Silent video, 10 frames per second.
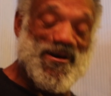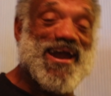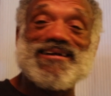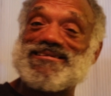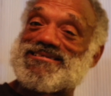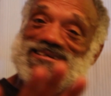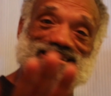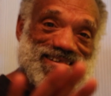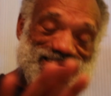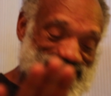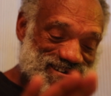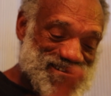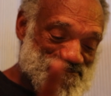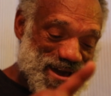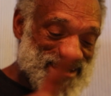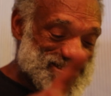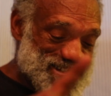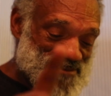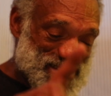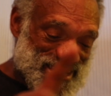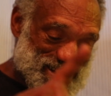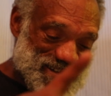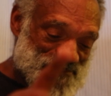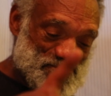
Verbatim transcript: Wait! Pandemic.